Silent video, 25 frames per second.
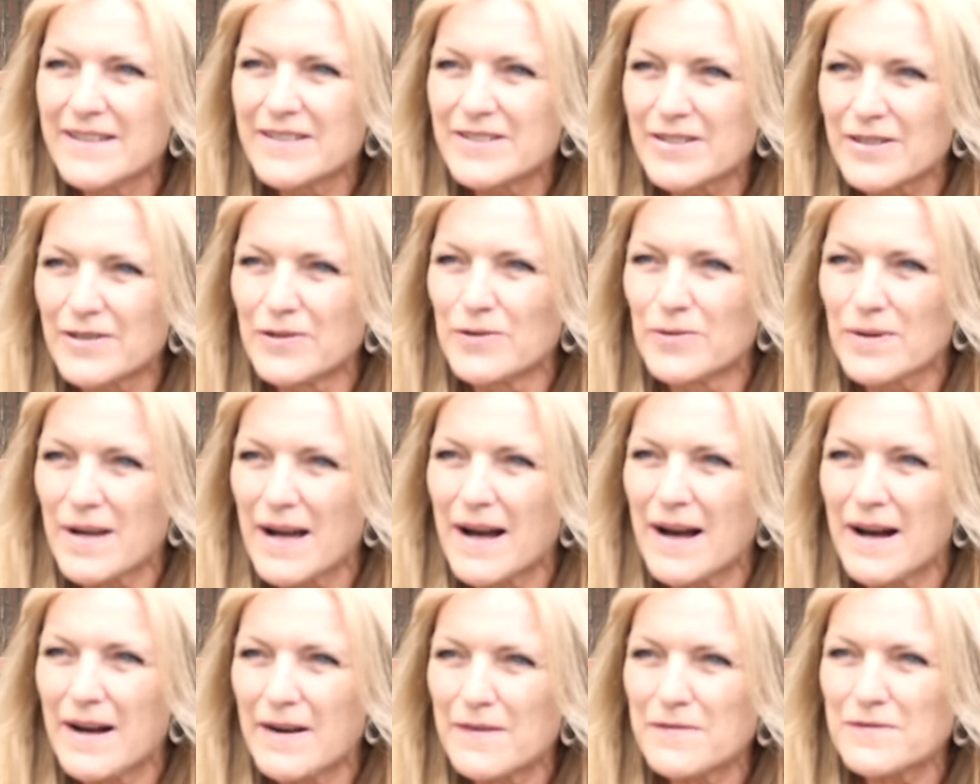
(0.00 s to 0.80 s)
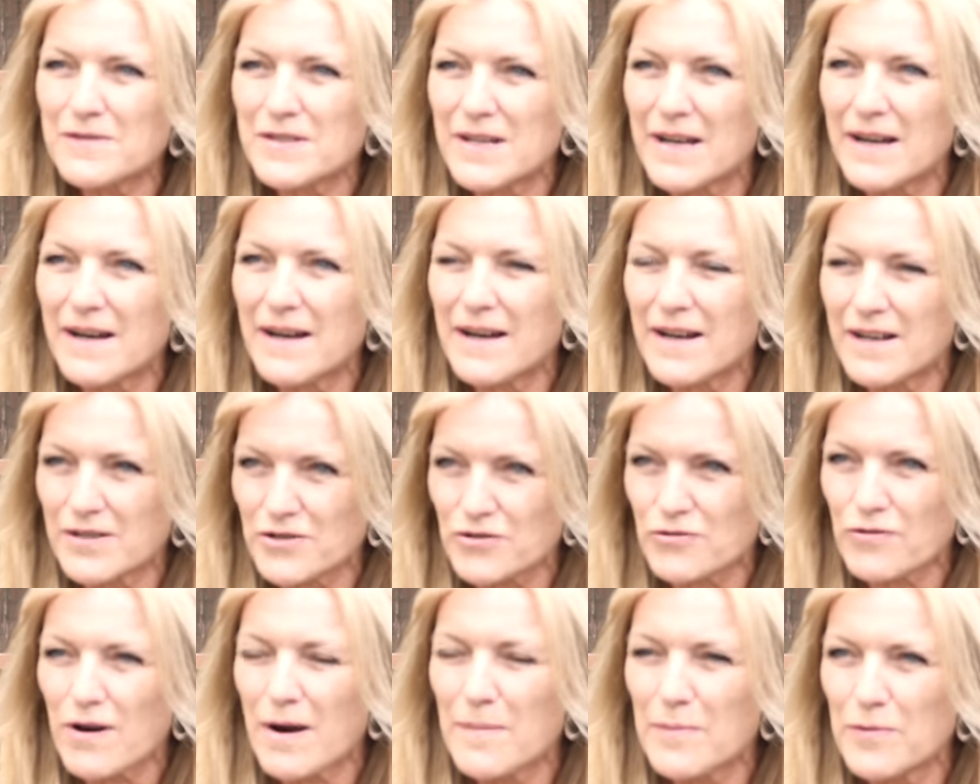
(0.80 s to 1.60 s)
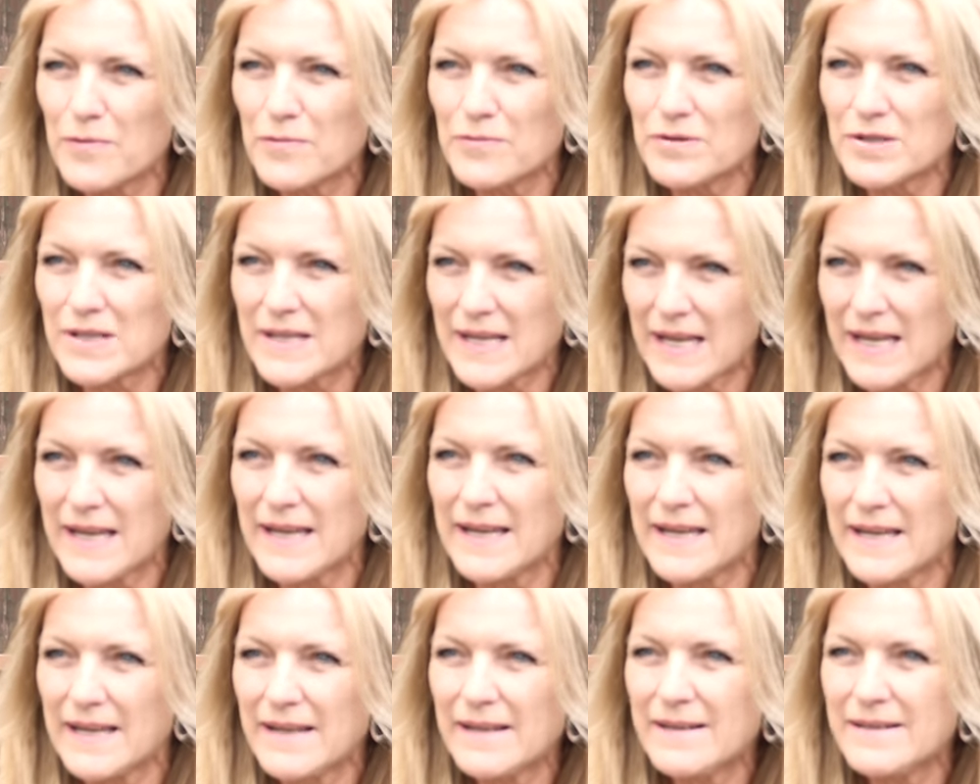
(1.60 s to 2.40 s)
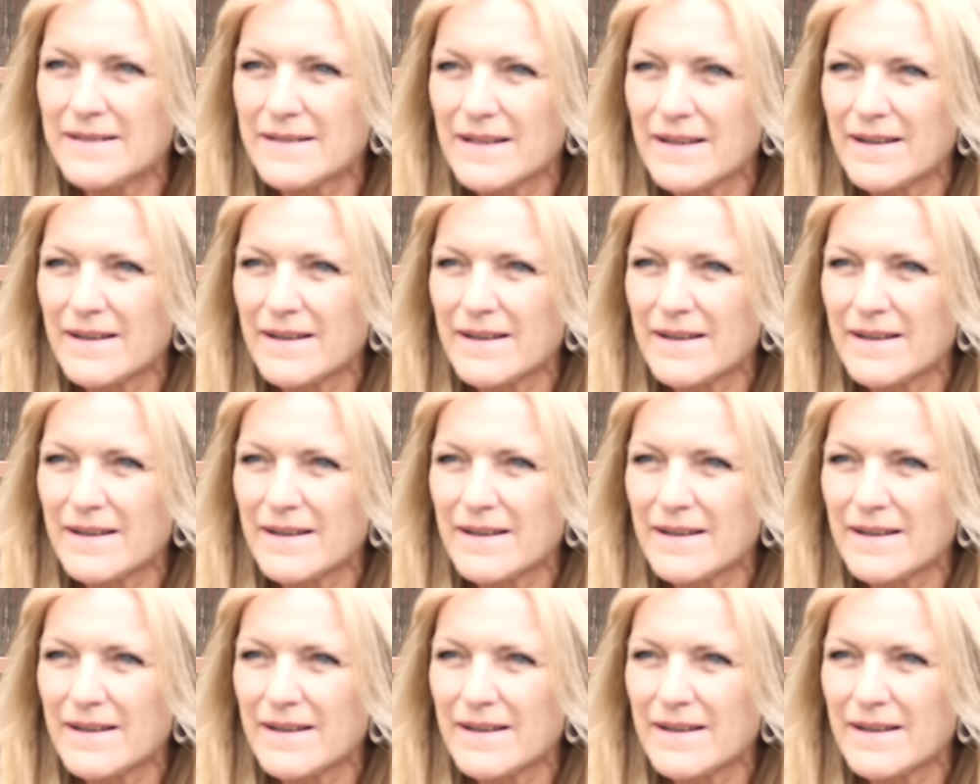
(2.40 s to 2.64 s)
to look after a troubled kid,